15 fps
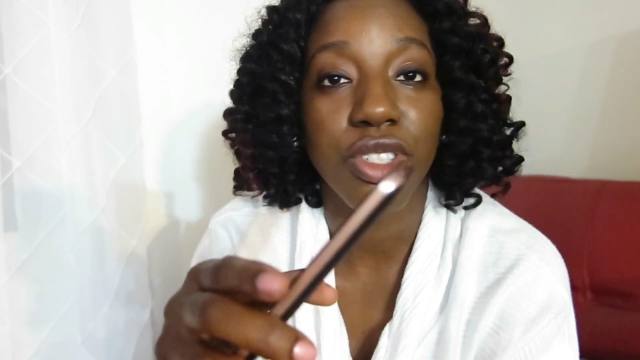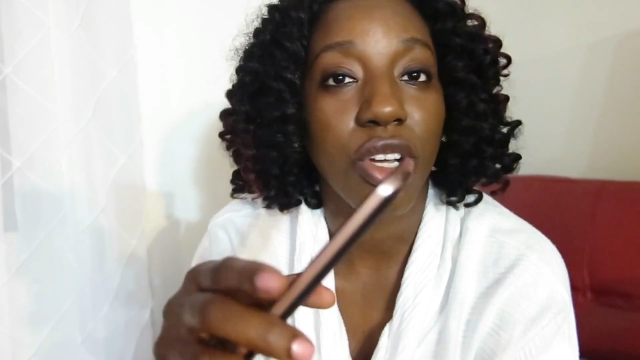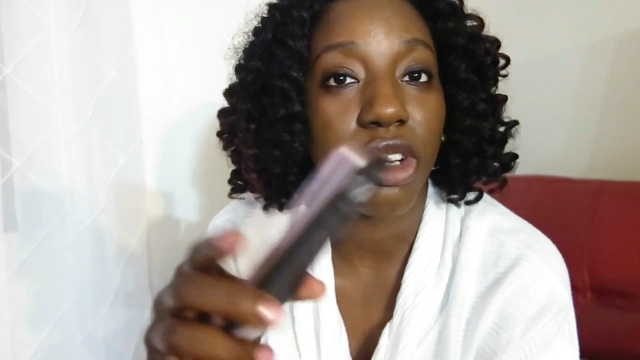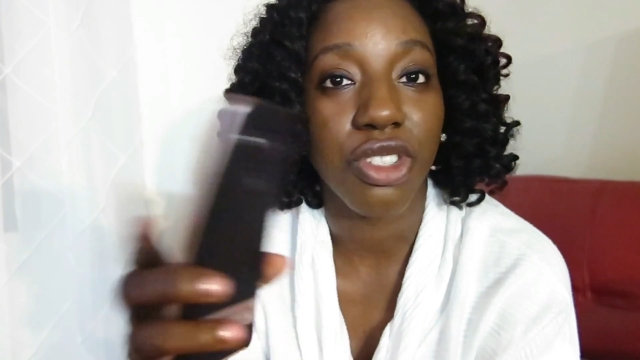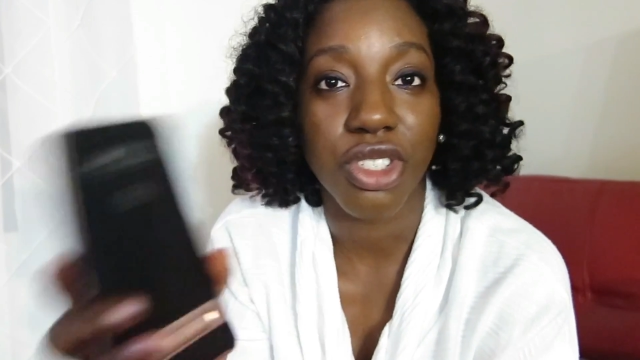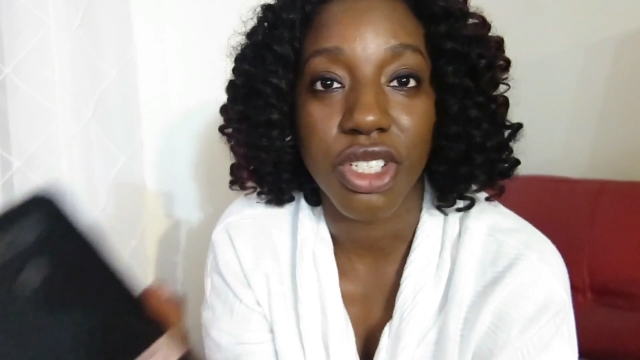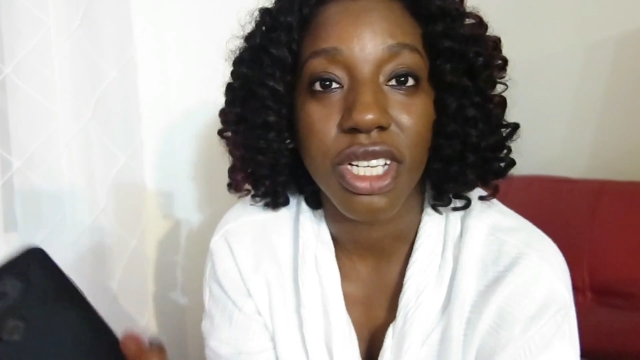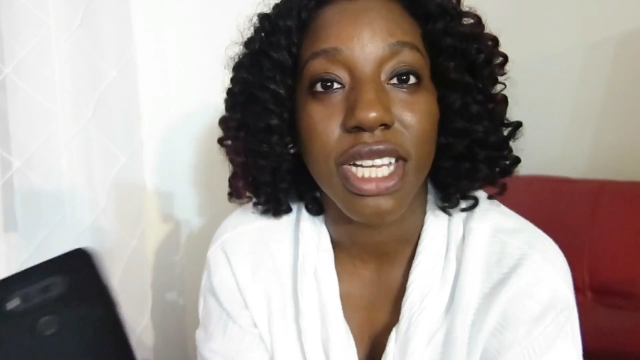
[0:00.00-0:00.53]

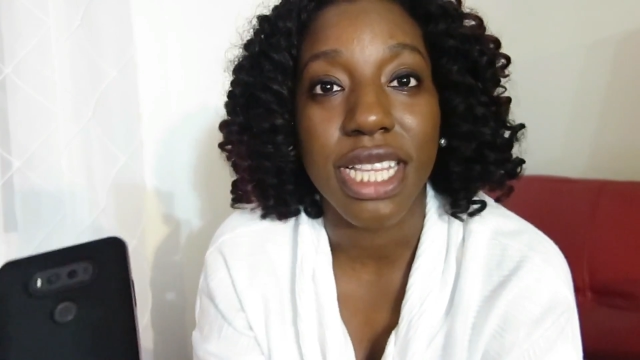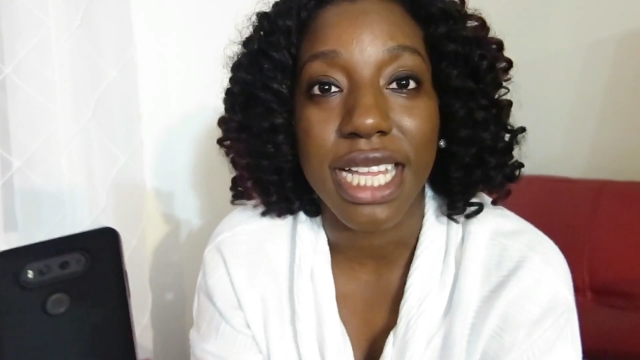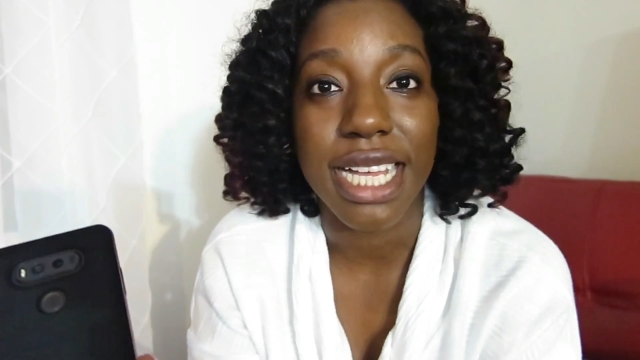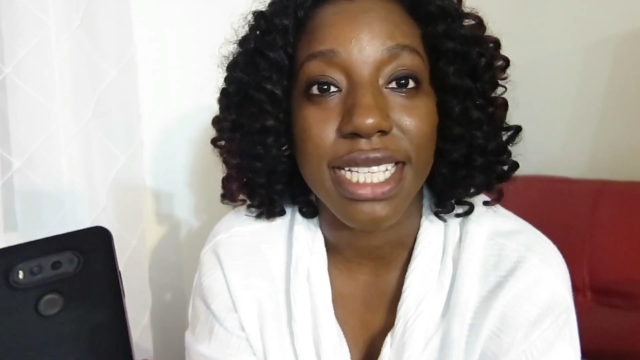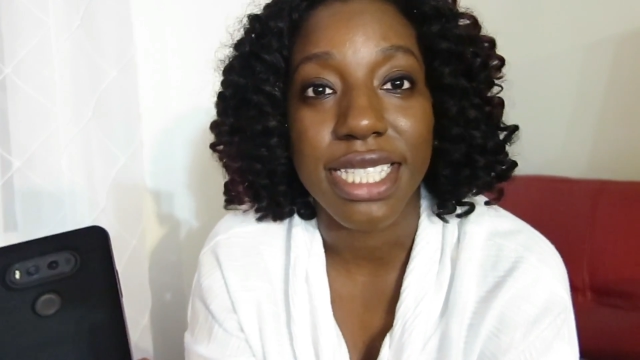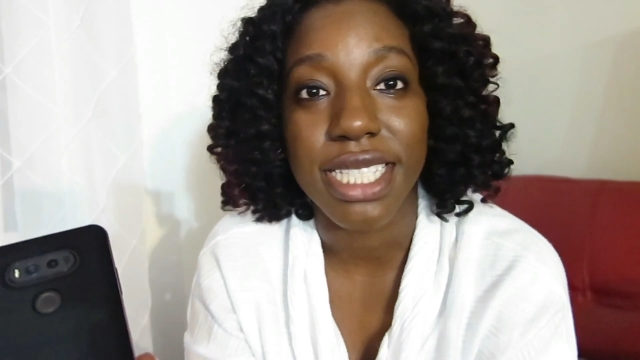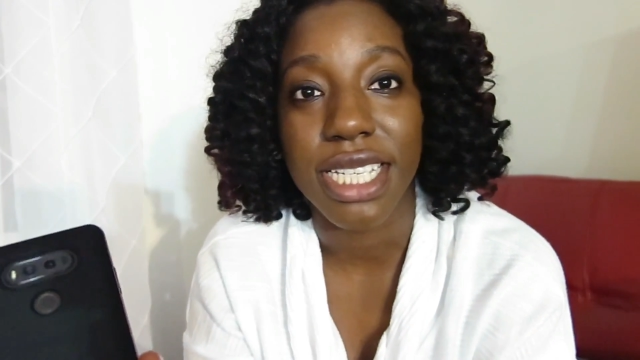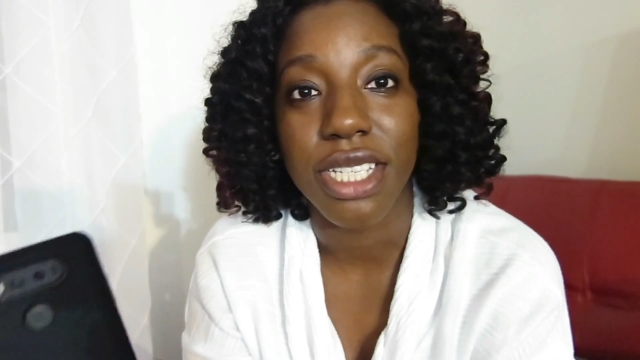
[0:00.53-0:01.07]
charger and
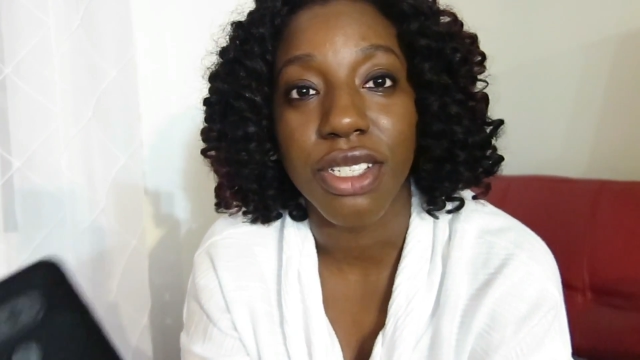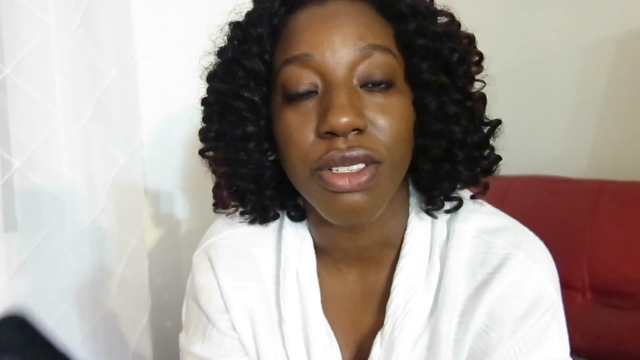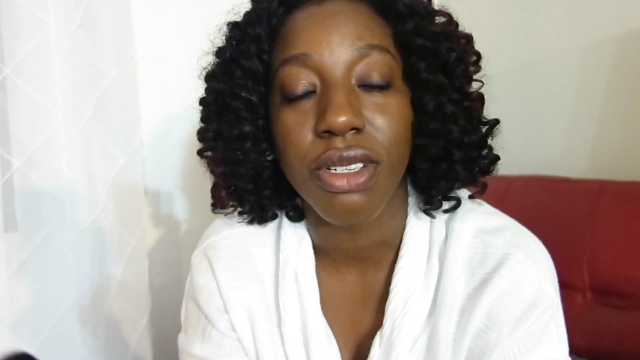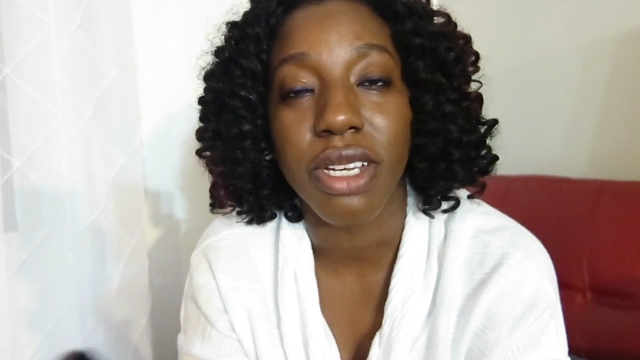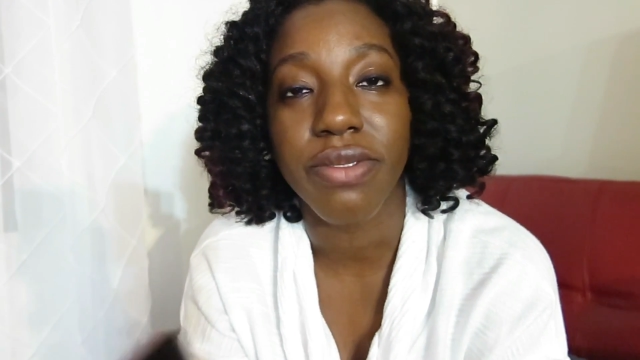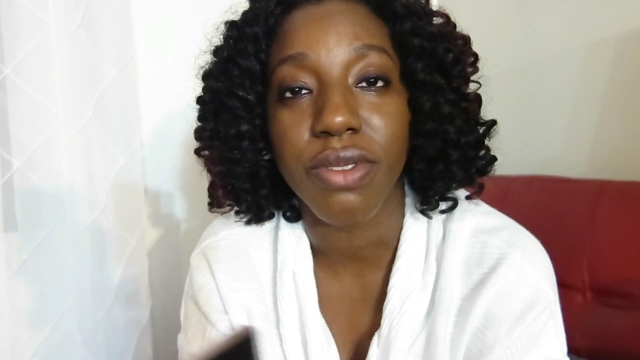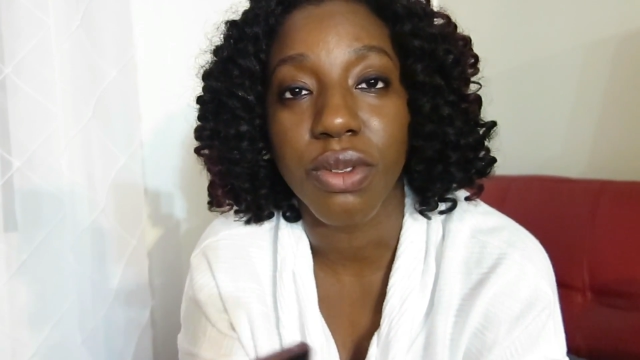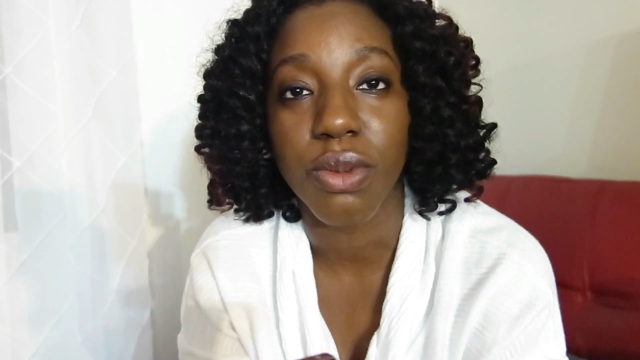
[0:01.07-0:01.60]
that's it. You
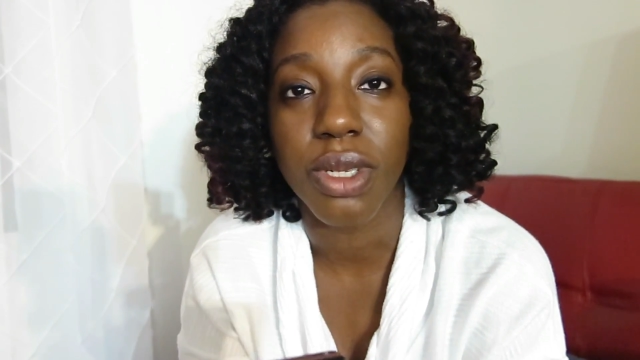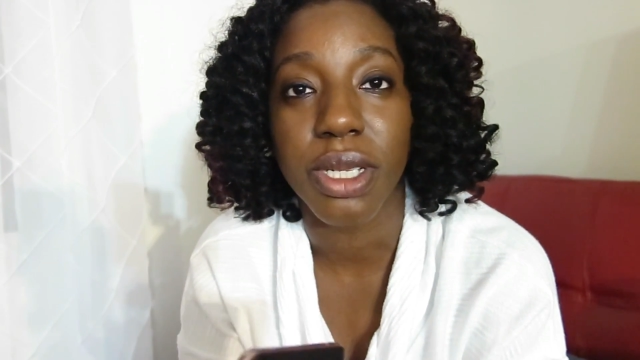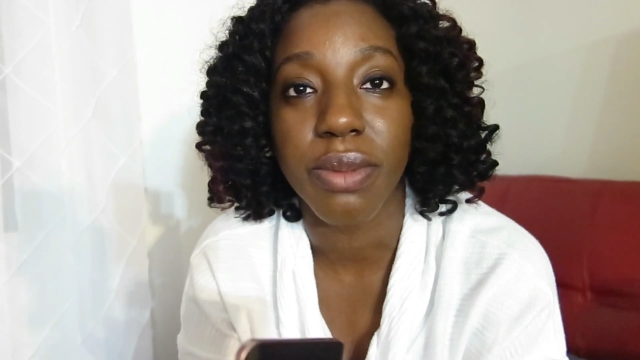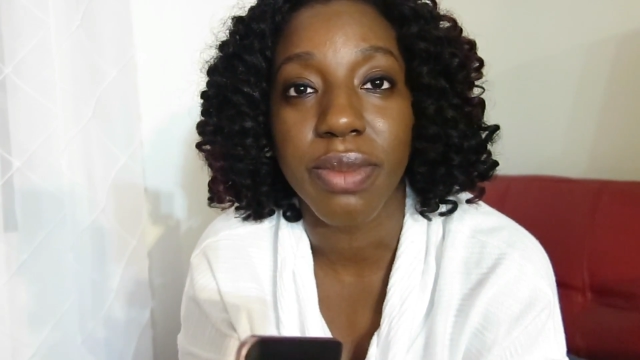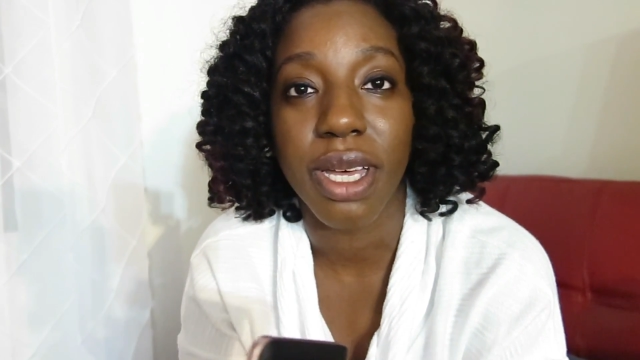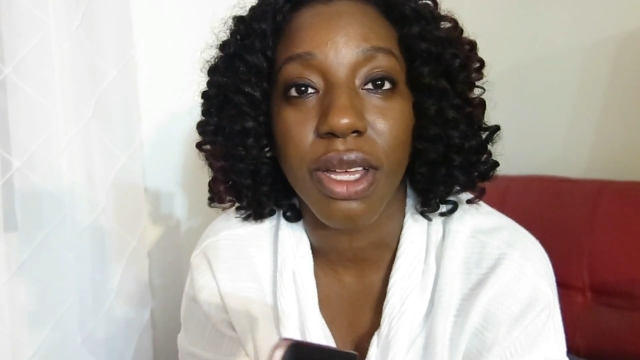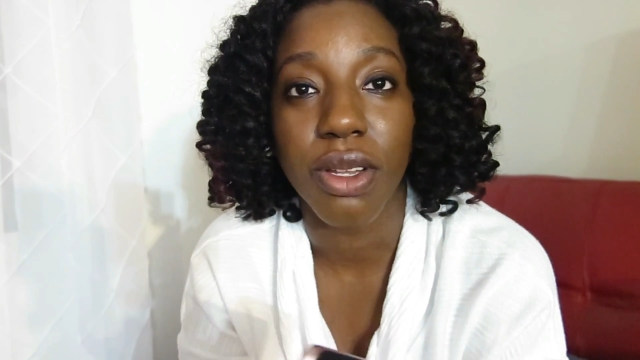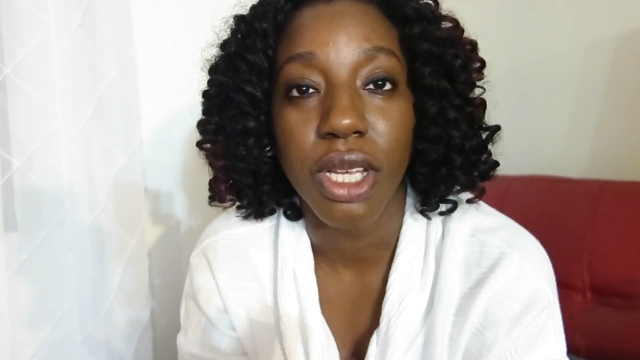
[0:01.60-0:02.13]
don't have to worry
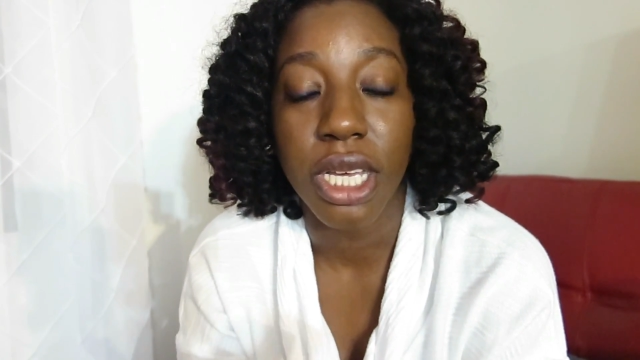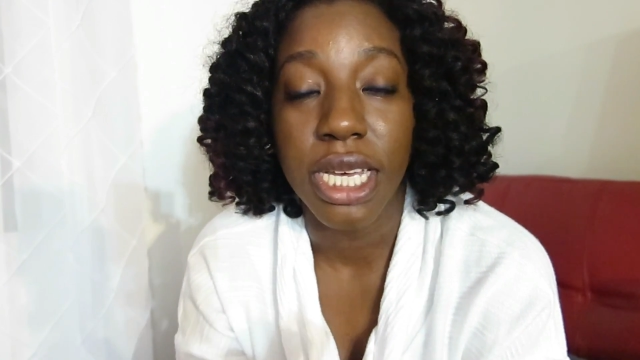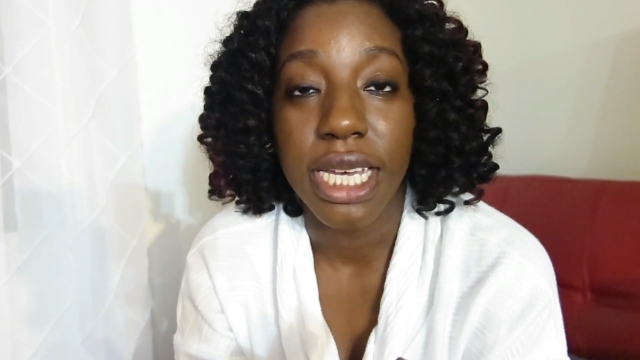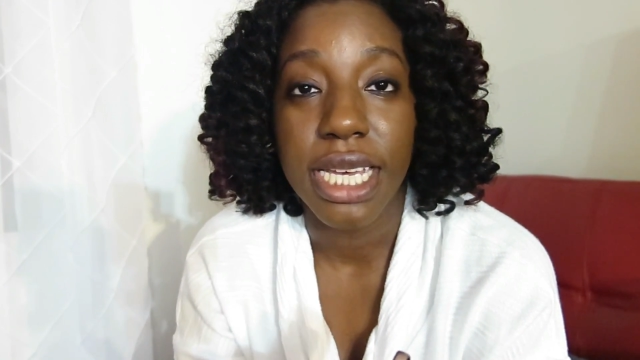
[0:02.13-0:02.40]
about